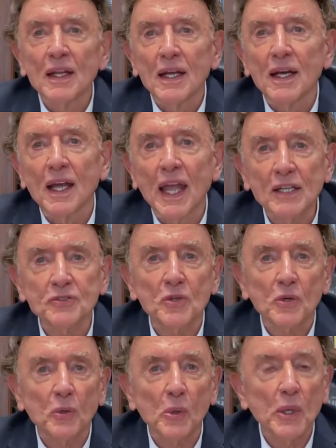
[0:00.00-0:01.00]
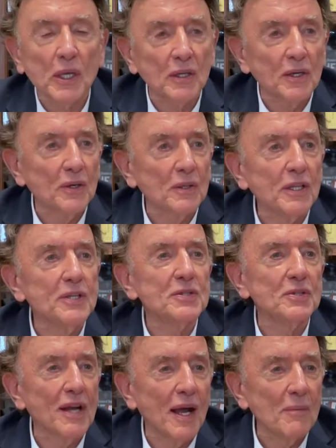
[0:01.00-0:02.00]
uh, extracurricular leisure
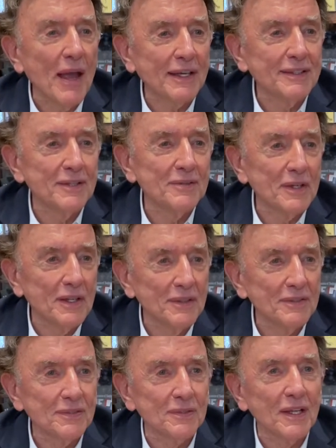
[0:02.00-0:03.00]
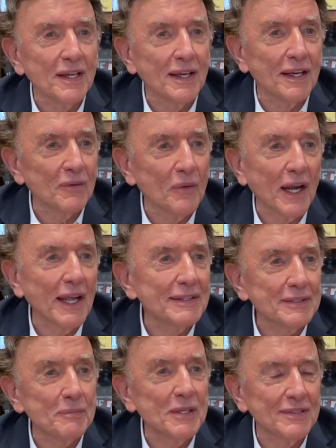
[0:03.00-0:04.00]
time activities uh, when I got
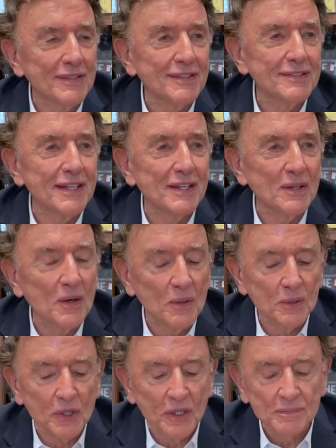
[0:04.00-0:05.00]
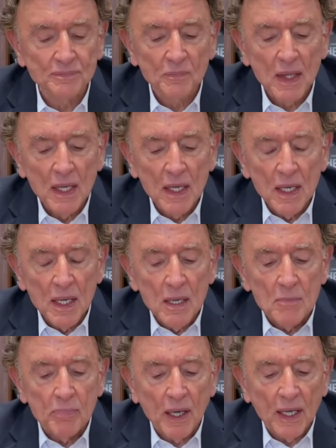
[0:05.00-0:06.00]
to be 16 and older.
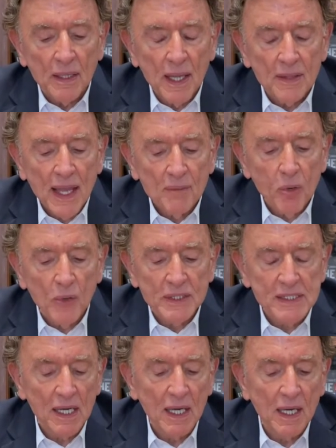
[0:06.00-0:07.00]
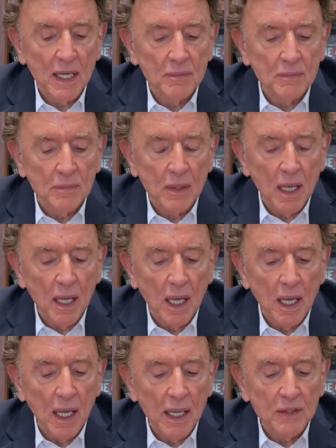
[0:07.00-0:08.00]
But at that point in time,
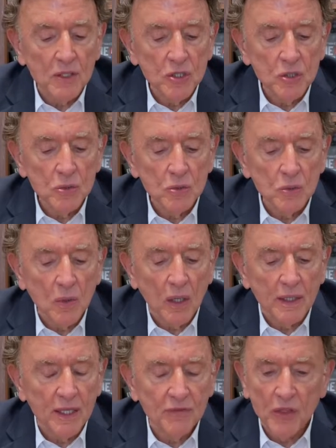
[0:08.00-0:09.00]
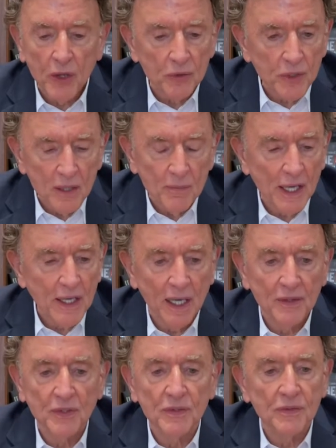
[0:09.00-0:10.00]
I knew, even though none of my
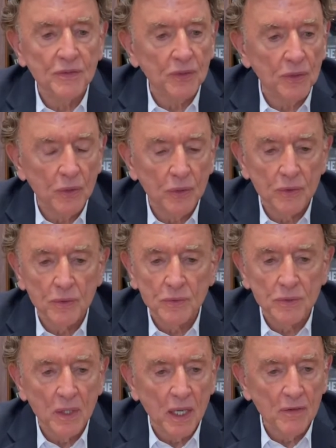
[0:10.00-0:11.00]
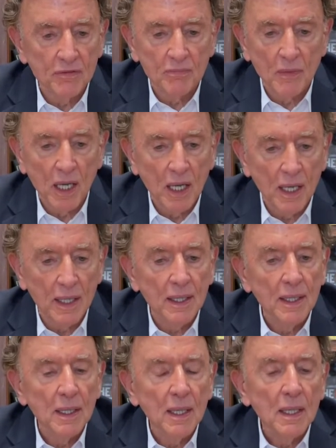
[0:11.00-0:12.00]
cousins or none of my
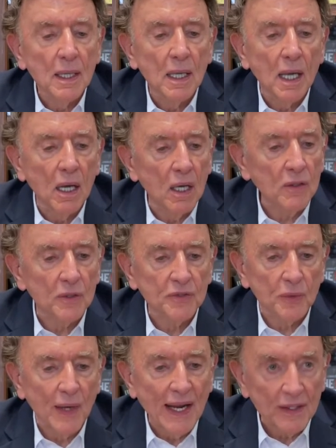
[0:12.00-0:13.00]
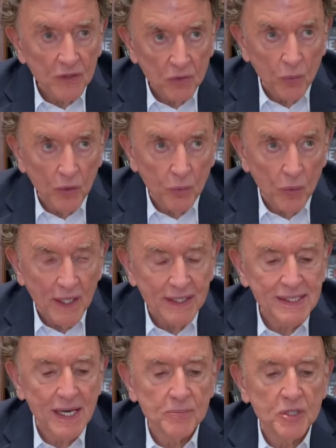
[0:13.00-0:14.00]
uncles or aunts, with one
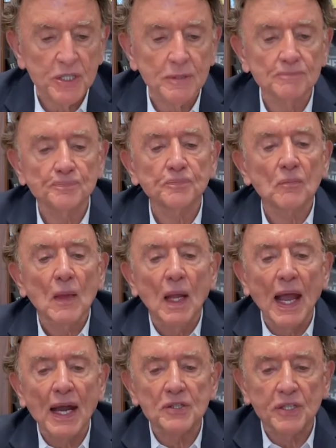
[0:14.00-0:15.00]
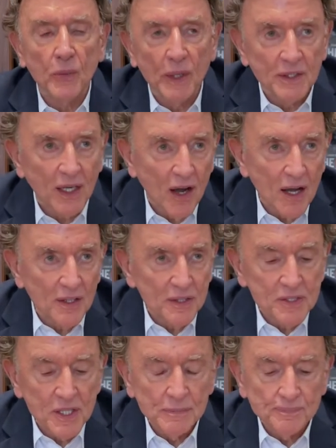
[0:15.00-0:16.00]
exception, actually went to college,